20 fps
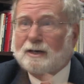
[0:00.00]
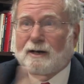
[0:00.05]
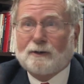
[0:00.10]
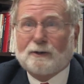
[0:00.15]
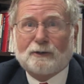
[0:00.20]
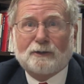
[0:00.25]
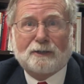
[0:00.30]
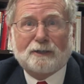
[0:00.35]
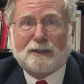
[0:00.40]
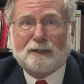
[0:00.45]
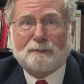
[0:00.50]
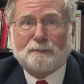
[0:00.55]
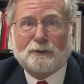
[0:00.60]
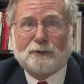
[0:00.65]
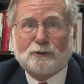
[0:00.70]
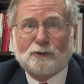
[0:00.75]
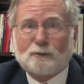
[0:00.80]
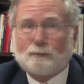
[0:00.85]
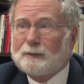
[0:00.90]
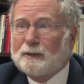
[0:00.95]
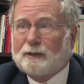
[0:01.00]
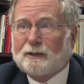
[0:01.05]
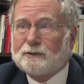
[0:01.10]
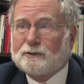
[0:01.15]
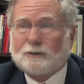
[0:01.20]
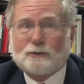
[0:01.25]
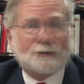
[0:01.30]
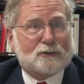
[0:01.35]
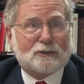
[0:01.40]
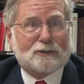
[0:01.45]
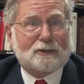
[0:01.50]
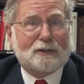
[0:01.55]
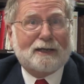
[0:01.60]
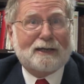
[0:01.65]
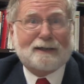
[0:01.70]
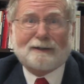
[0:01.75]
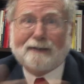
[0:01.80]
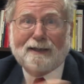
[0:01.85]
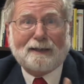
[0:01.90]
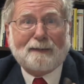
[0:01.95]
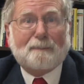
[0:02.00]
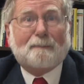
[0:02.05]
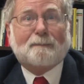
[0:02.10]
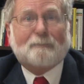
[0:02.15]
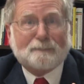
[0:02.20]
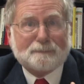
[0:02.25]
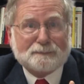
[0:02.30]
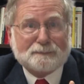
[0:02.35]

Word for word: aren't going to come to you because you're just like them.